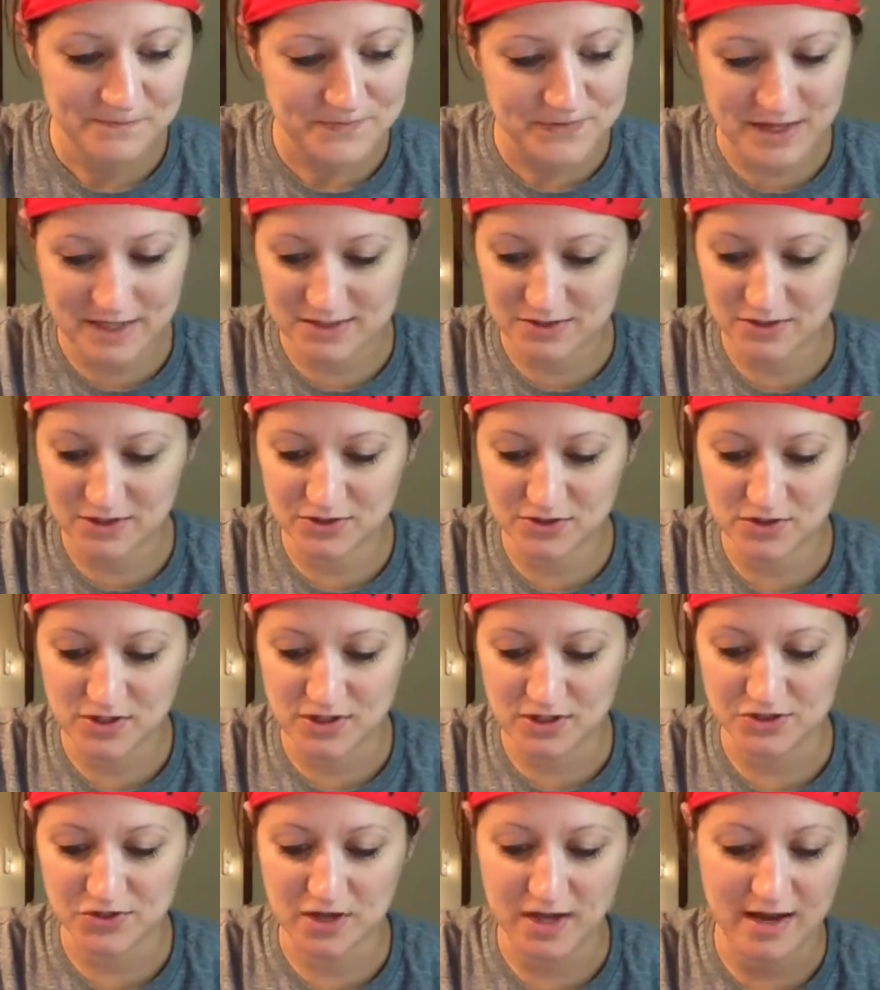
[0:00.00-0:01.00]
that's what I do
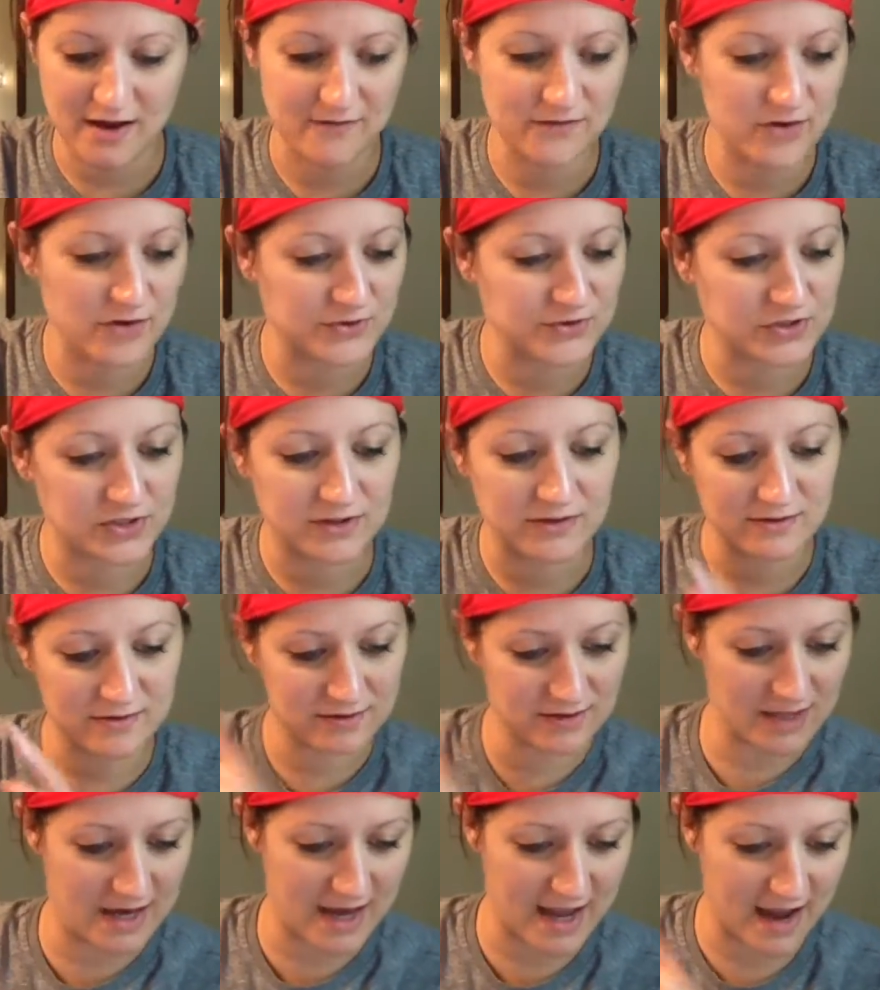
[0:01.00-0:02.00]
there. So I have those, and
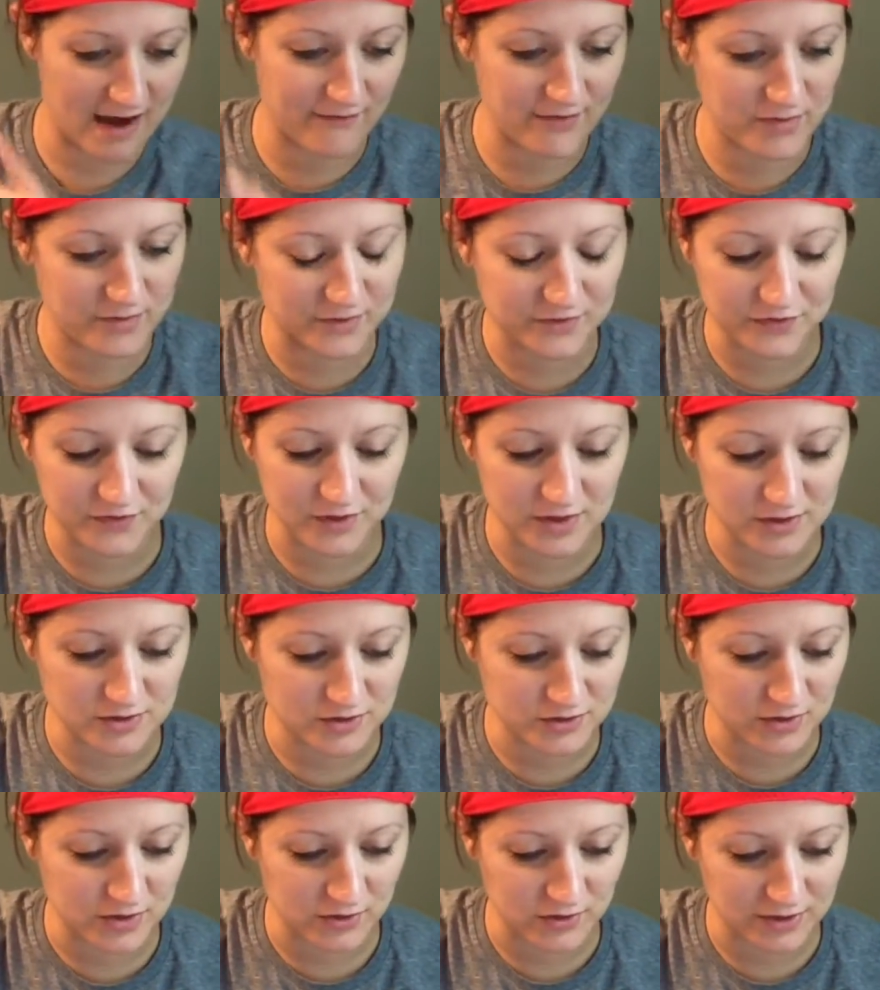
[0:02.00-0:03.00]
I have them in the freezer,
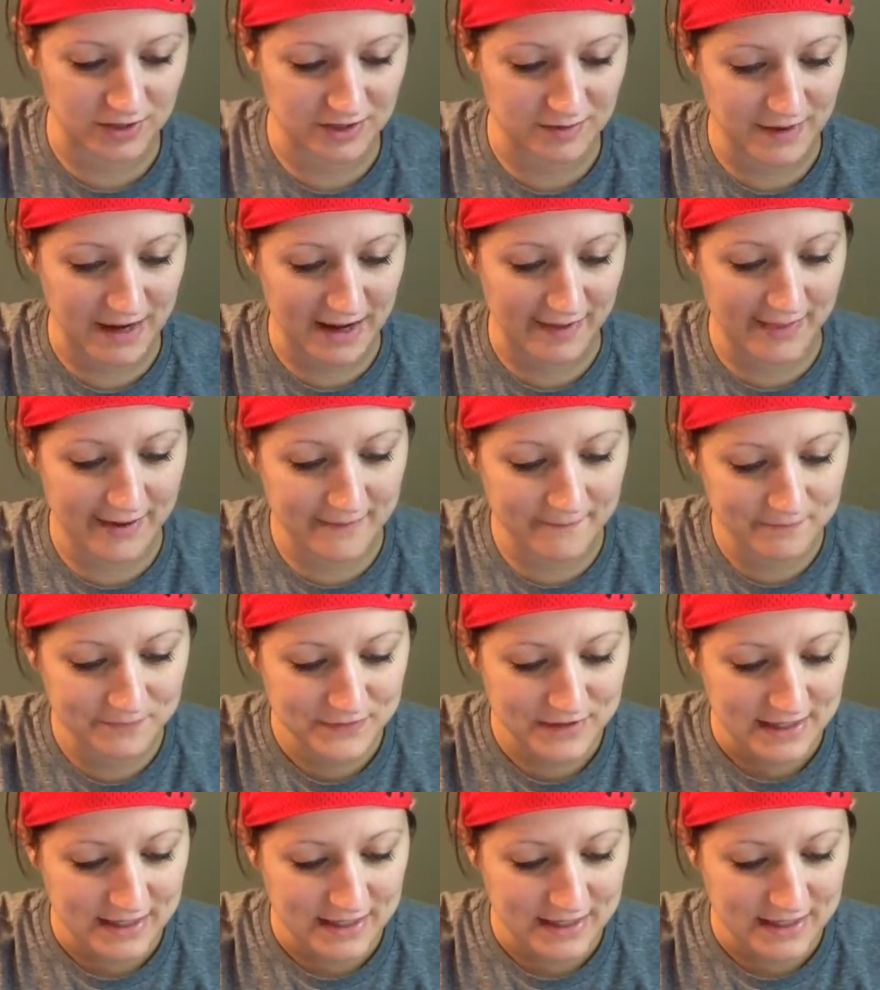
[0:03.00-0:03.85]
so I don't need to buy them.